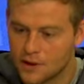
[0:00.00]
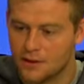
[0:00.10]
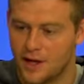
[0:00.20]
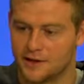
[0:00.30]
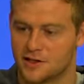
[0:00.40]

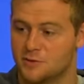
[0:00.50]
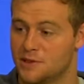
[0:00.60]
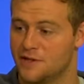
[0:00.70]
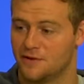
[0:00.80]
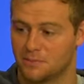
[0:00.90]
Like the
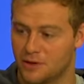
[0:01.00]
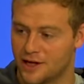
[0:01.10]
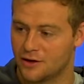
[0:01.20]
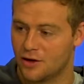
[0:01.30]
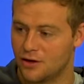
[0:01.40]
specific
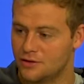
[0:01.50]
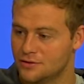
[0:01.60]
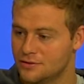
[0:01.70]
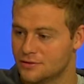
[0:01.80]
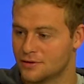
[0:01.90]
play call?
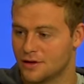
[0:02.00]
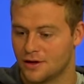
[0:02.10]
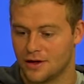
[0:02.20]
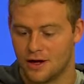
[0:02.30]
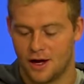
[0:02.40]

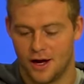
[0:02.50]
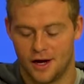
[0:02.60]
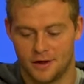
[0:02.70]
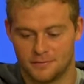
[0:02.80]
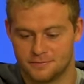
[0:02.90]

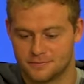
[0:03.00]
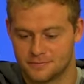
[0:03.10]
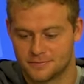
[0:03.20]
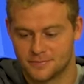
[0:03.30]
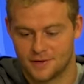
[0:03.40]

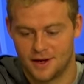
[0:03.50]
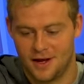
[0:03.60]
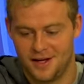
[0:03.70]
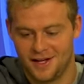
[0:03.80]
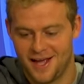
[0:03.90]

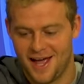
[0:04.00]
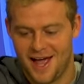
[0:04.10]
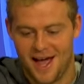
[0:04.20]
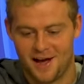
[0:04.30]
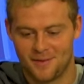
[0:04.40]

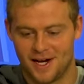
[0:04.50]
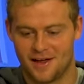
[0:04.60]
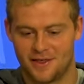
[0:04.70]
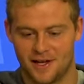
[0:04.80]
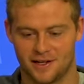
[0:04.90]
I mean,
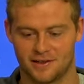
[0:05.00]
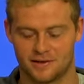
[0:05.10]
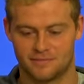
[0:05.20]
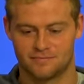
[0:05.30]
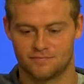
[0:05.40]
I think
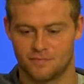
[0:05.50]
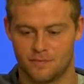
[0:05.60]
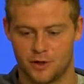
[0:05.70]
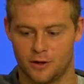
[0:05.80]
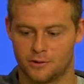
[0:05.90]

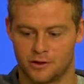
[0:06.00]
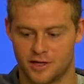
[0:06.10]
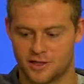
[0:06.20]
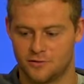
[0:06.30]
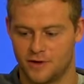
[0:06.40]
pure
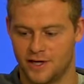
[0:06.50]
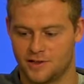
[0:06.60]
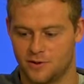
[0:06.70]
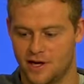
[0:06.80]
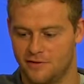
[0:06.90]
progression
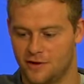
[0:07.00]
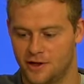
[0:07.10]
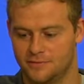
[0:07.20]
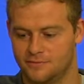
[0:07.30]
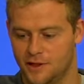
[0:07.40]
reads, we have
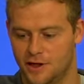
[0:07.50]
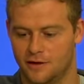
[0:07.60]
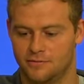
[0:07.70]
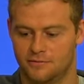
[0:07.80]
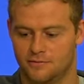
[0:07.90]
our, you
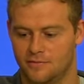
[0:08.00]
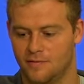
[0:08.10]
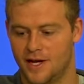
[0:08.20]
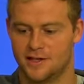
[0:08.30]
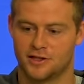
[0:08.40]
know,
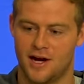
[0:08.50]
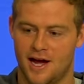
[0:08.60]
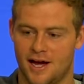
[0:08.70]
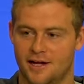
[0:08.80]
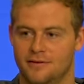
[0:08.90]
laser
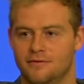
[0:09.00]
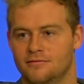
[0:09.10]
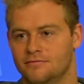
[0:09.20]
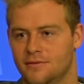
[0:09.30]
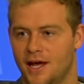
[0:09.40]
add,
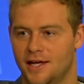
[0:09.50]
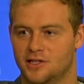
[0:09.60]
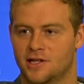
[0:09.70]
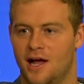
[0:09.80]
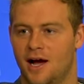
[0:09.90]

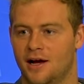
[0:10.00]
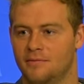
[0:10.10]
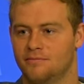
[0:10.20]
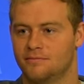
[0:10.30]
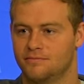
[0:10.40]
H
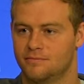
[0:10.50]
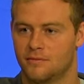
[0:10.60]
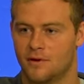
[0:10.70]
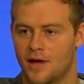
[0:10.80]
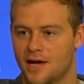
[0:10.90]
climb,
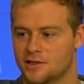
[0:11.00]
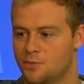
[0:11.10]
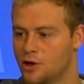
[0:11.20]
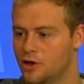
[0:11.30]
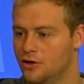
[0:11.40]
X
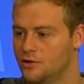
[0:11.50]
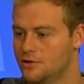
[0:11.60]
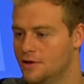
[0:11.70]
pearl,